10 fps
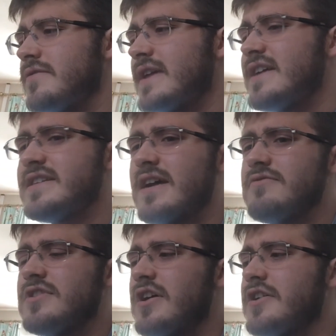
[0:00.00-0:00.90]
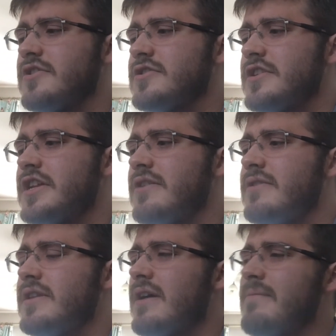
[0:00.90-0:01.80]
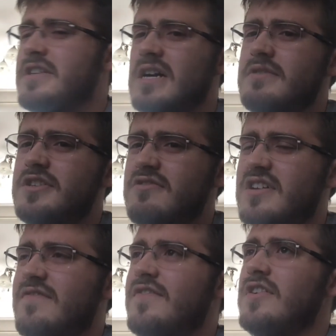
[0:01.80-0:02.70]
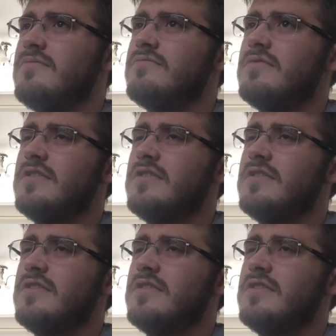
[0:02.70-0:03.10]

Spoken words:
that sounds like, because, you know, every time they do a film,